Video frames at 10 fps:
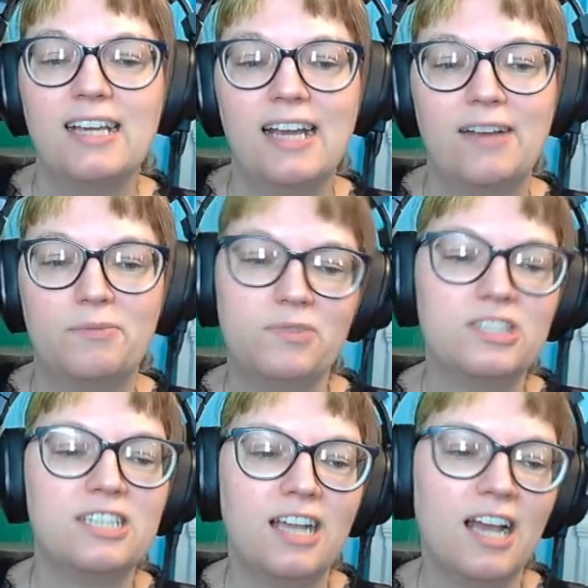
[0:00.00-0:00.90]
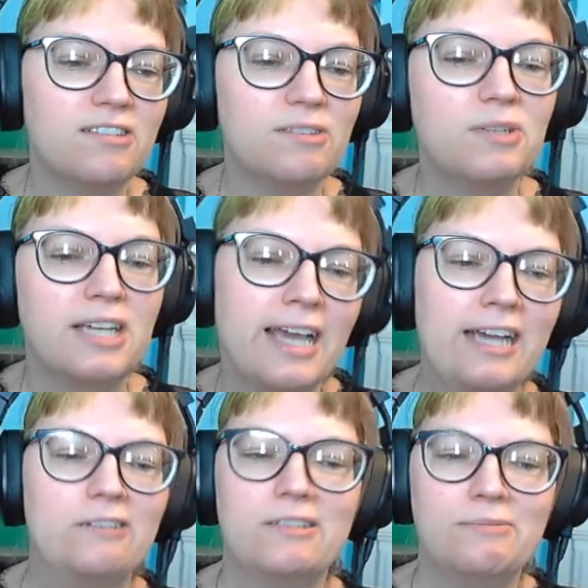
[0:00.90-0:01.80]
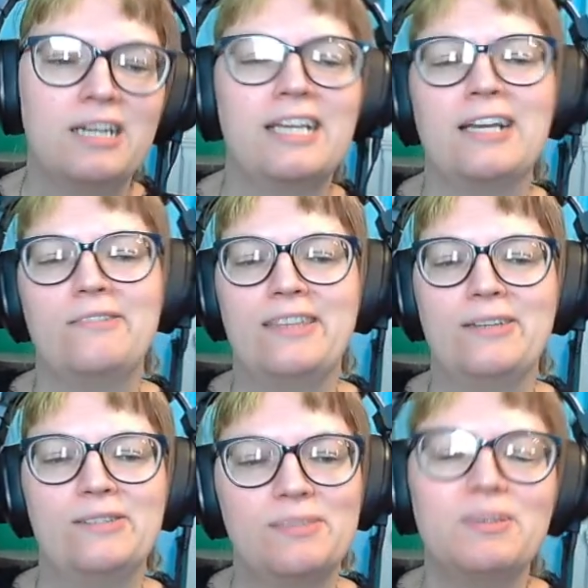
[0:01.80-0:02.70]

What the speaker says: I want to count. I'm going to count those.